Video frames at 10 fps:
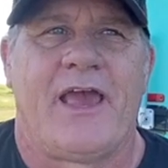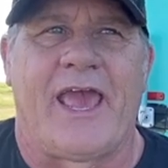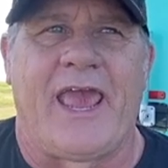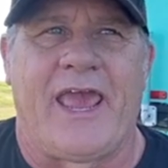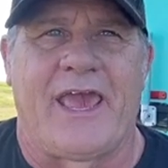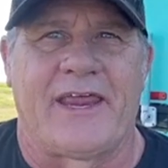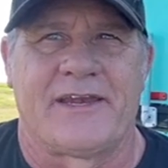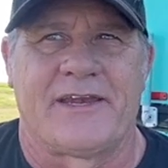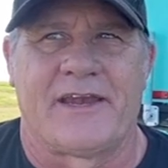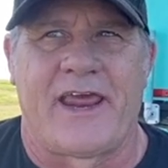
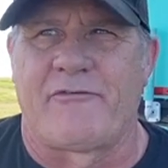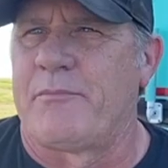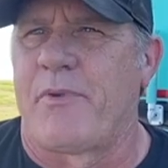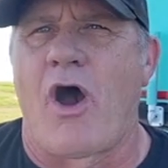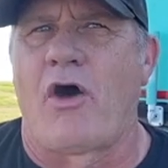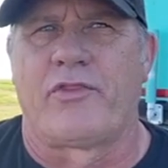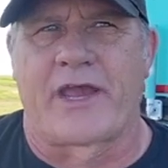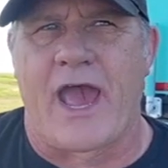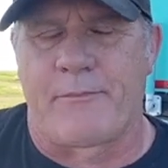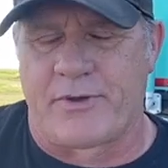And all the
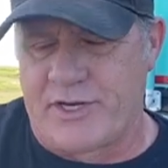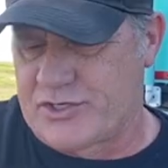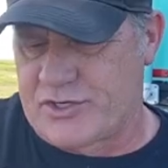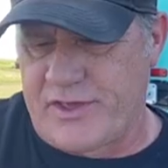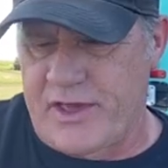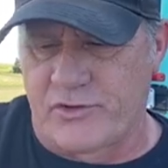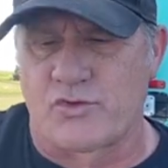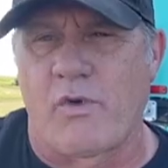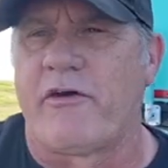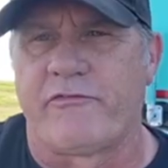competition, the other
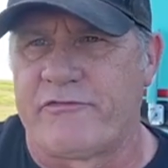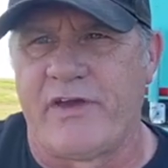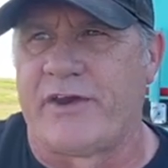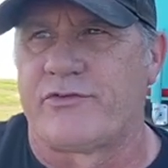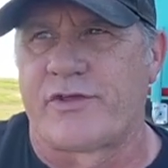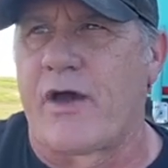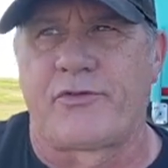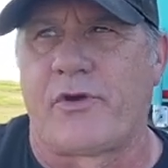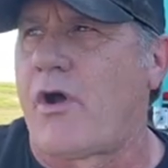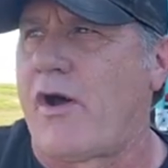12 vendors out
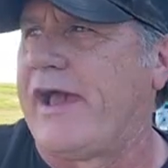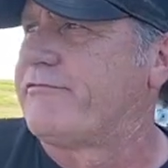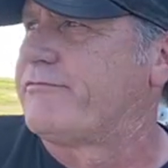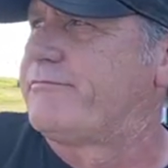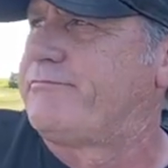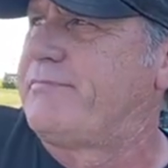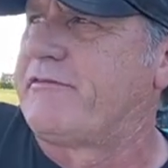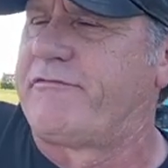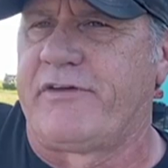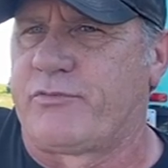there all have
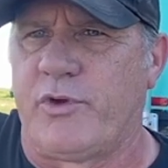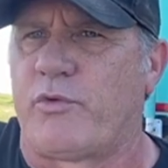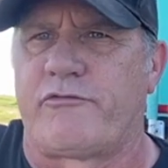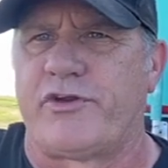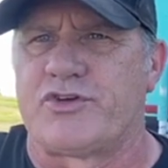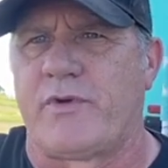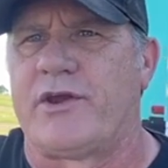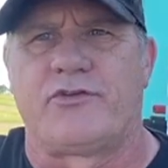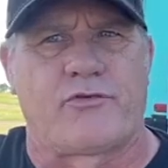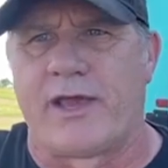big fifth wheel
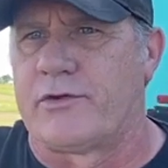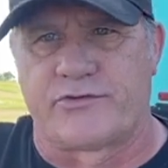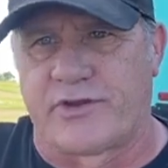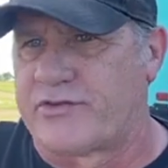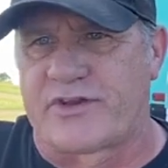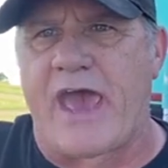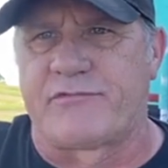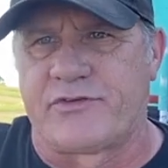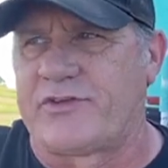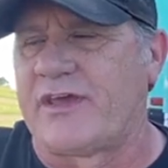refrigerated trailers and a
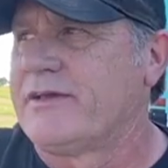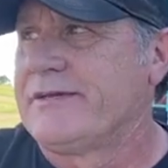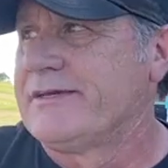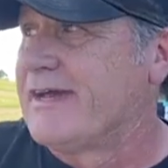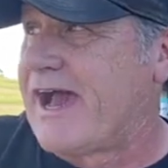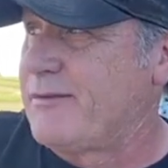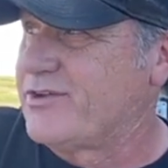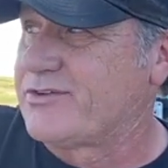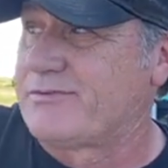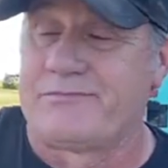staff assistant. I'm
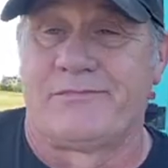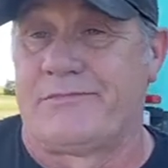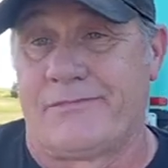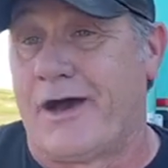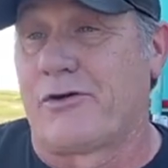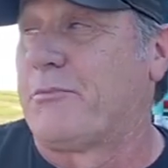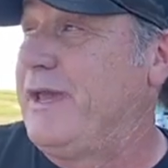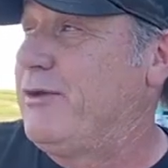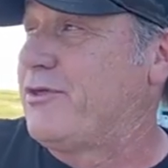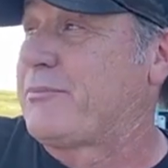just Uncle
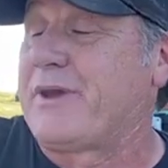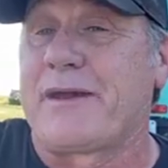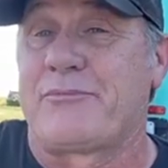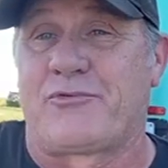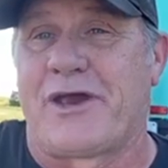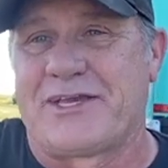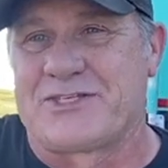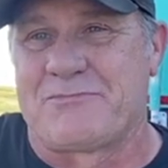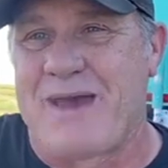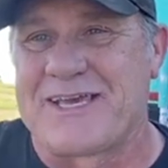B with a pickup truck and
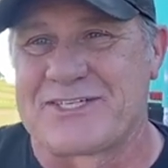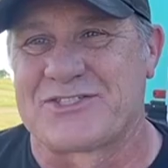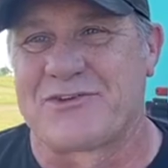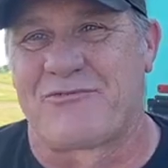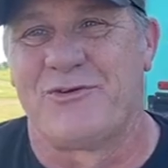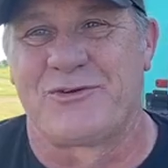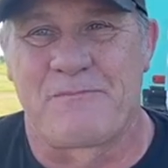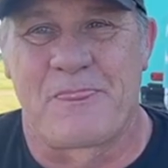some baskets of fruit.